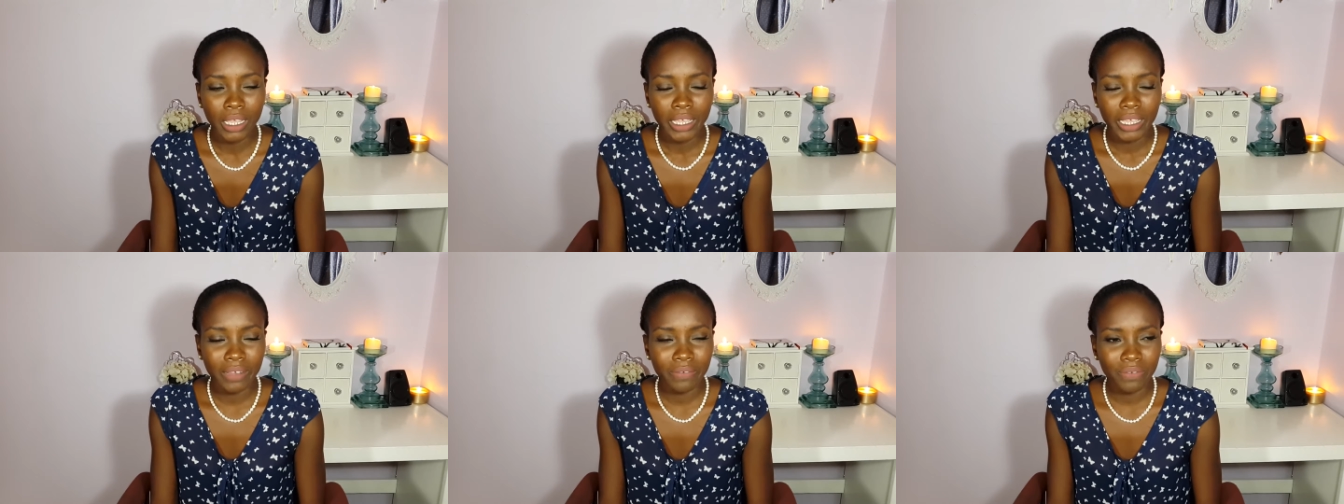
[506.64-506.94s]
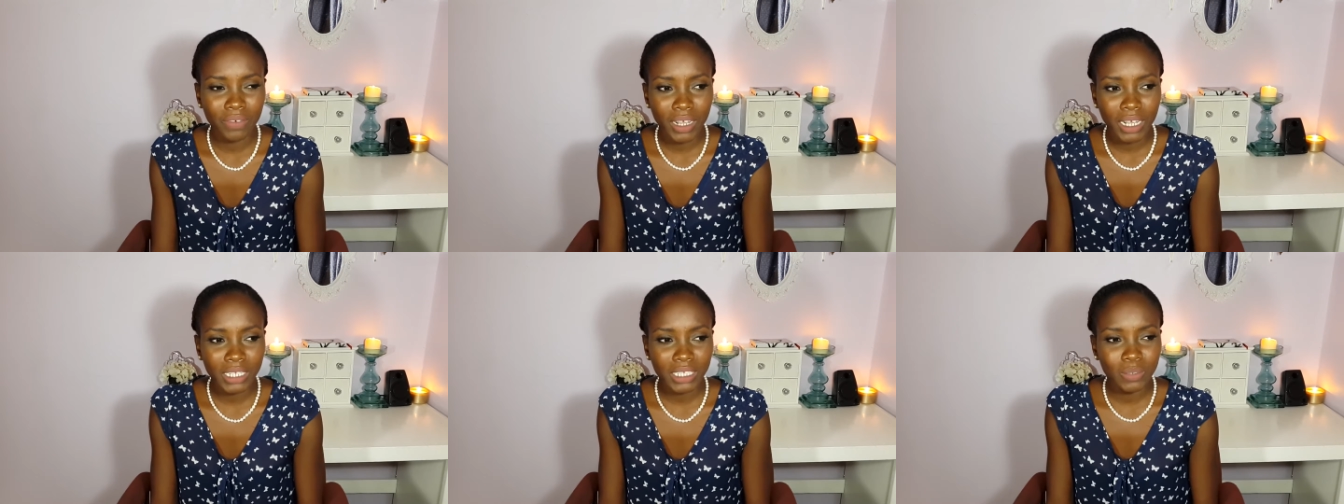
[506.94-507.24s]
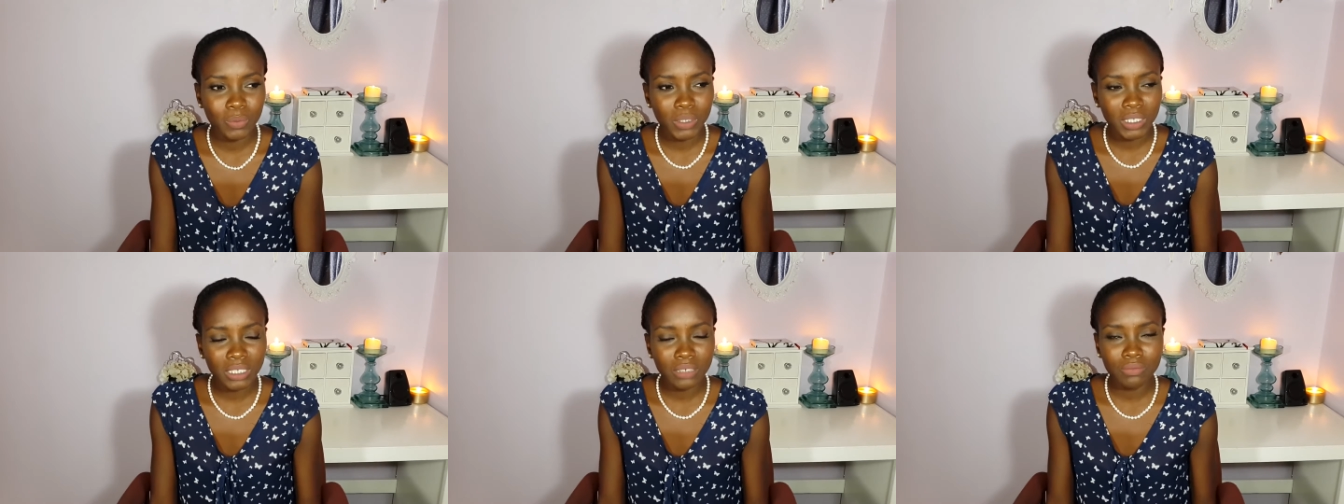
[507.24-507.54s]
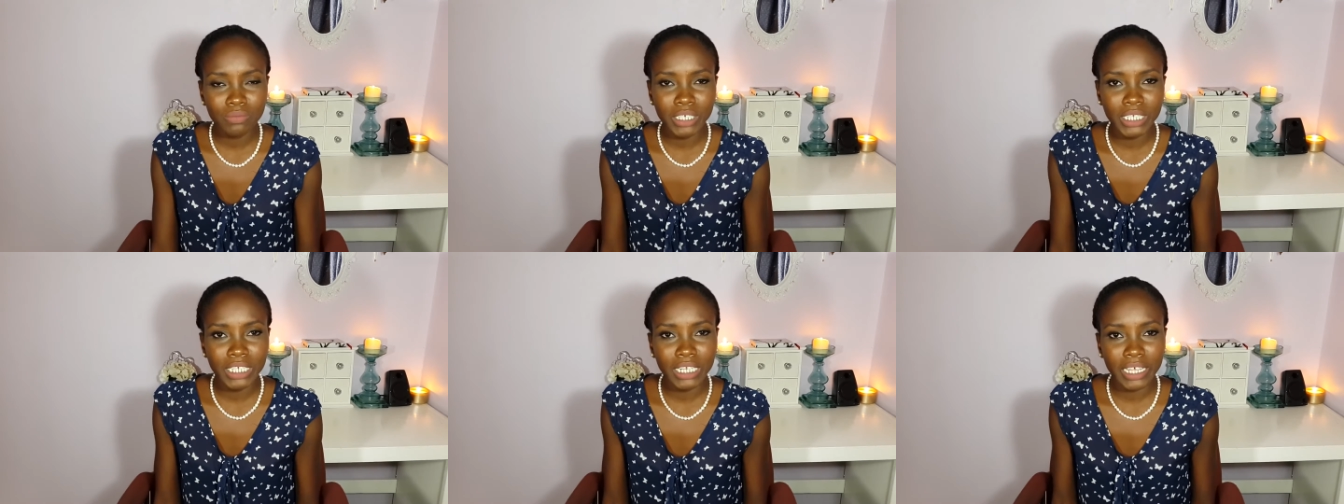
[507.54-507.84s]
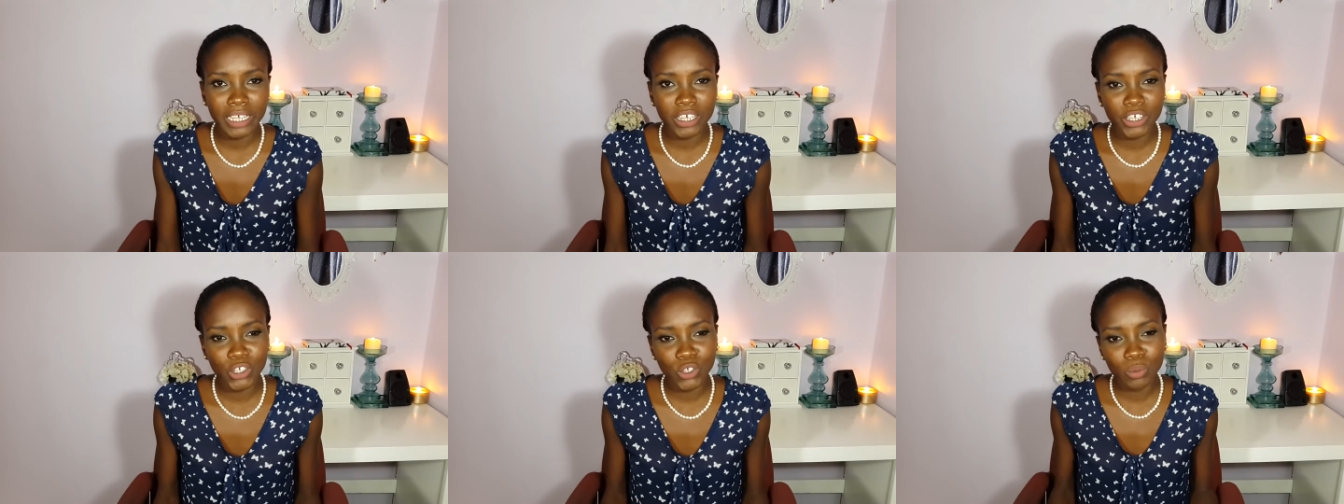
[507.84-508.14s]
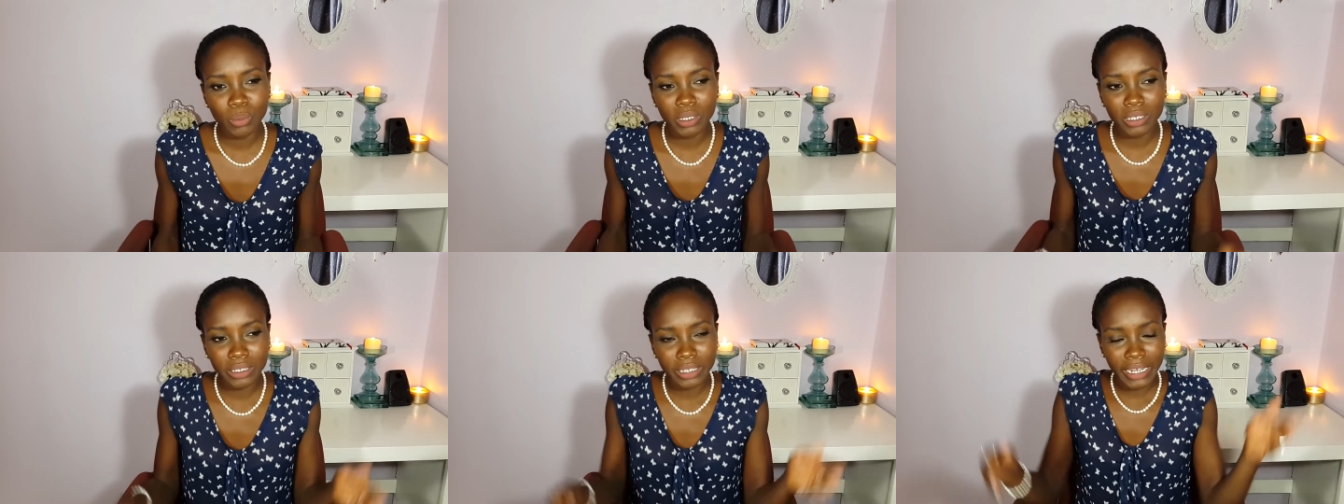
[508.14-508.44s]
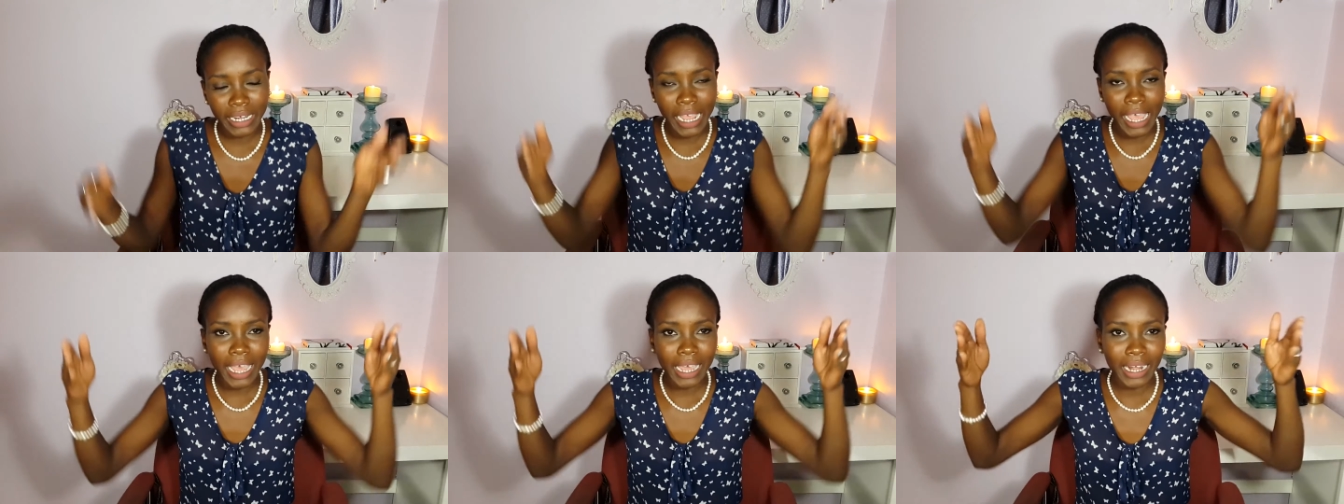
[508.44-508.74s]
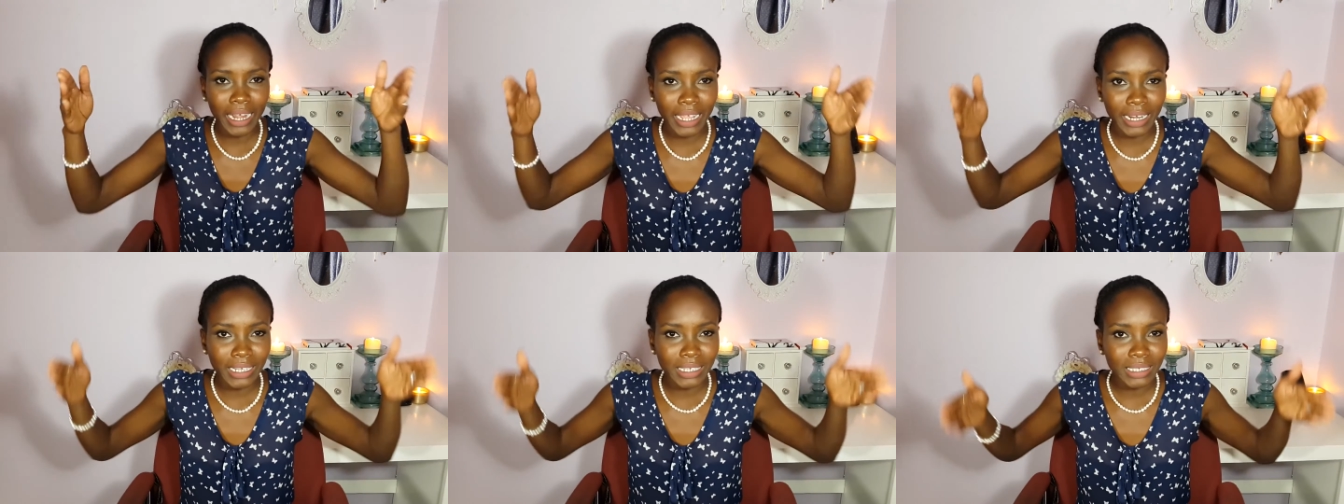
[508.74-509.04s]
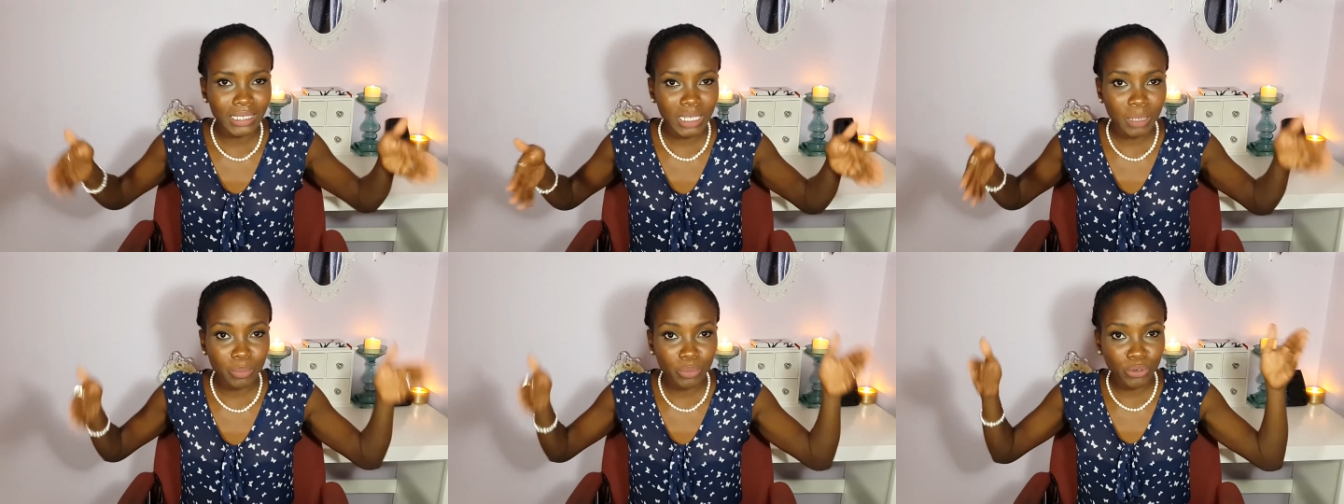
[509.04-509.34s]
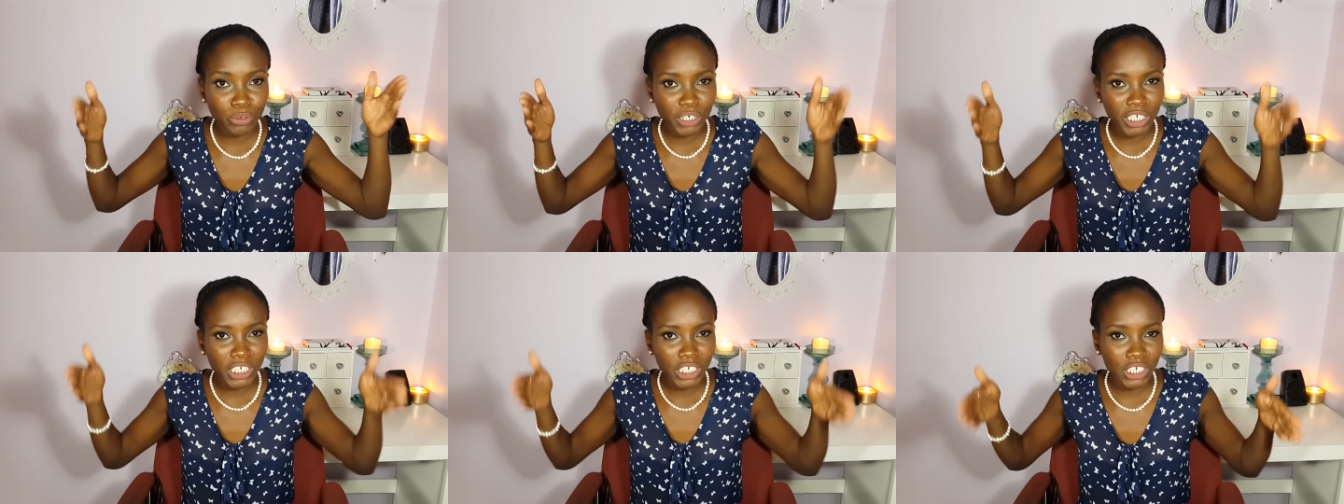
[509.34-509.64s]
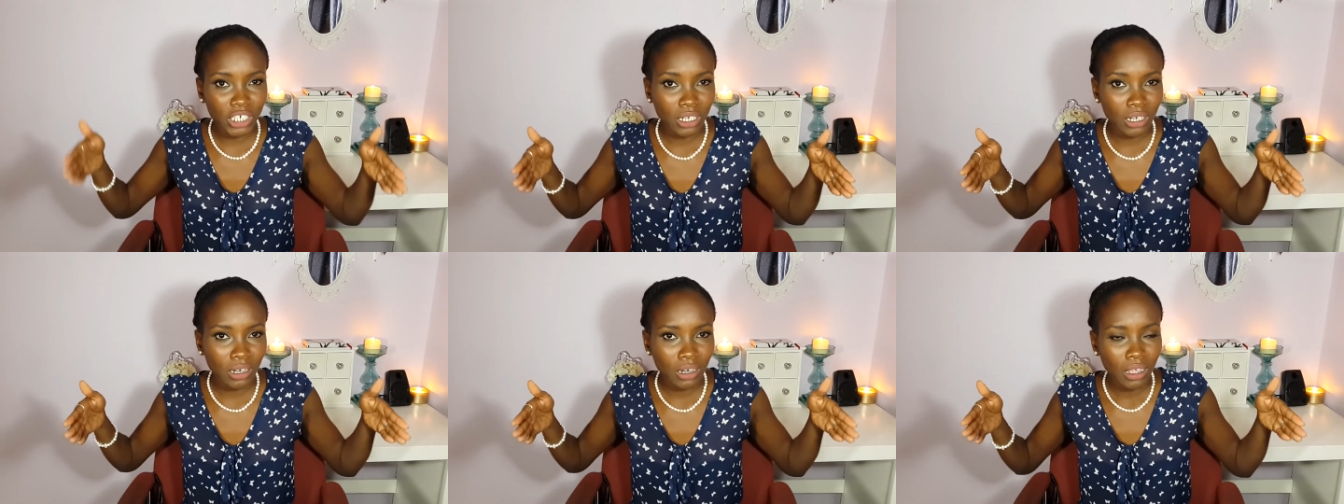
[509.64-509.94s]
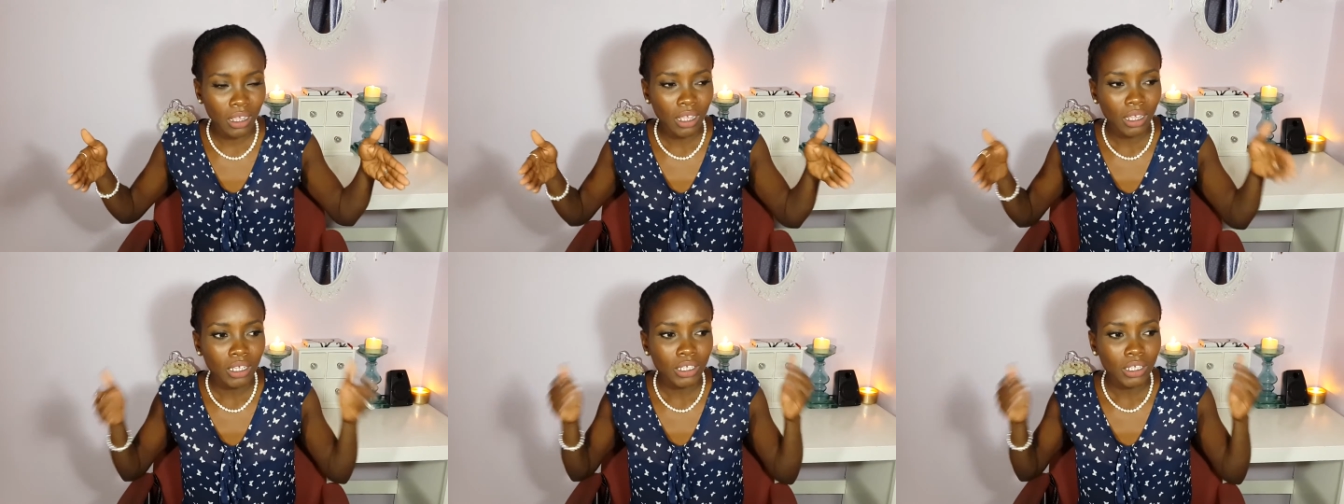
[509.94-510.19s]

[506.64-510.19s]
In fact, it wasn't really like a cubicle that had any separation.